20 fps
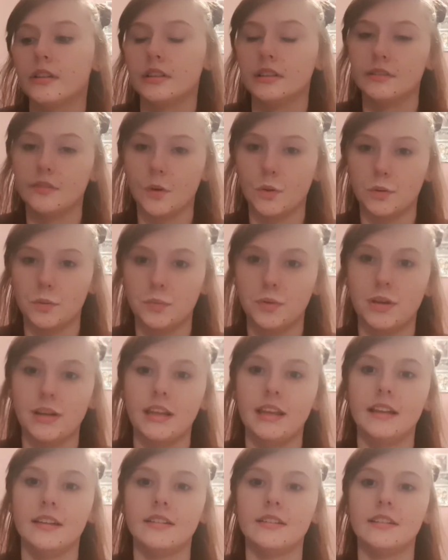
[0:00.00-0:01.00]
she thought it was
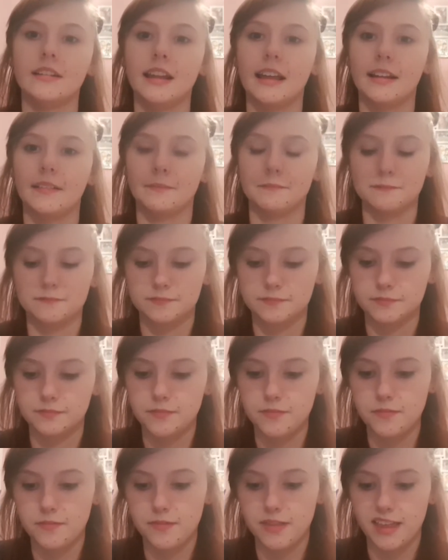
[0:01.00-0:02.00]
pretty, and then
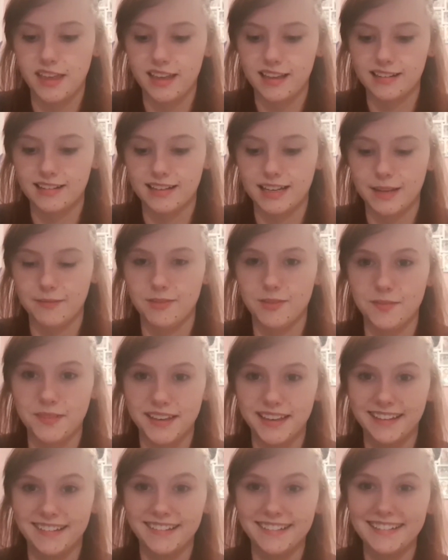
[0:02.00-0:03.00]
they named
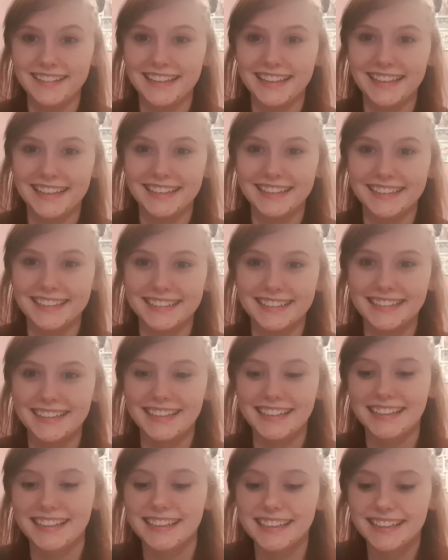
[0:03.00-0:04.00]
me Holly.
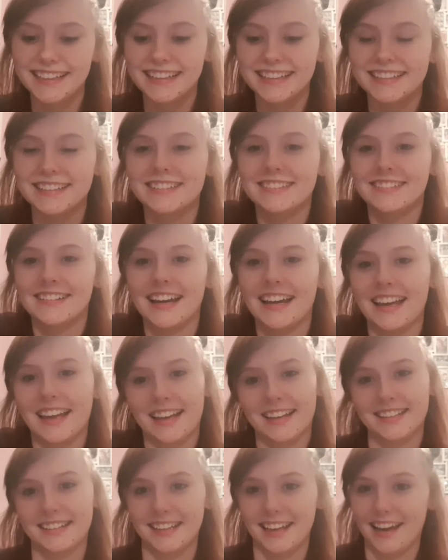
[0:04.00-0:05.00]
So I
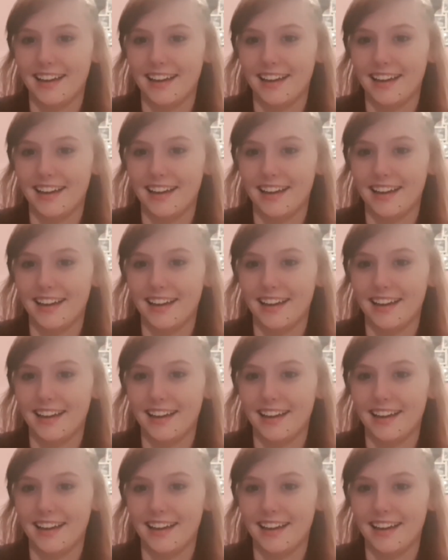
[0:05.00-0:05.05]
actually